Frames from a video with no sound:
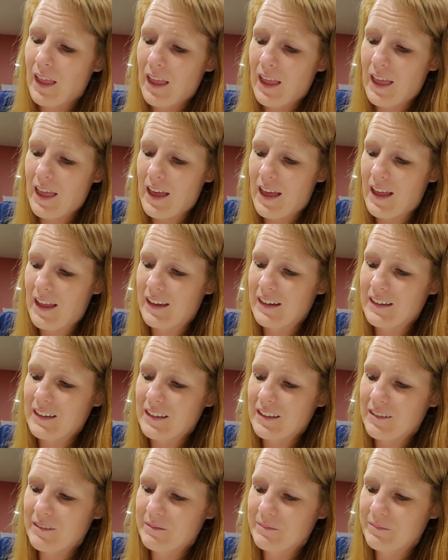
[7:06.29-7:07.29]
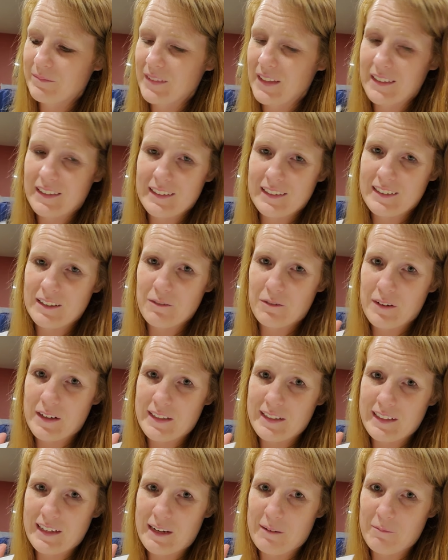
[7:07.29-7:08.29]
and this is a
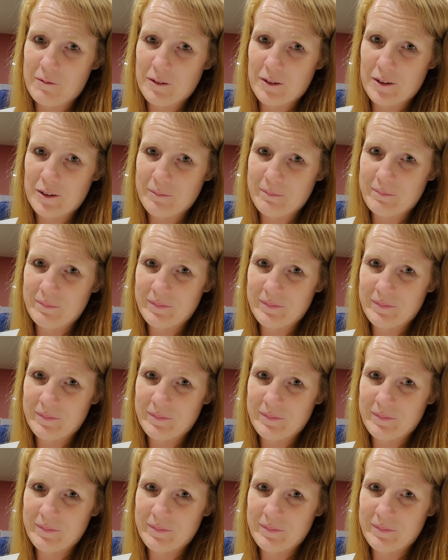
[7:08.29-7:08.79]
fun time for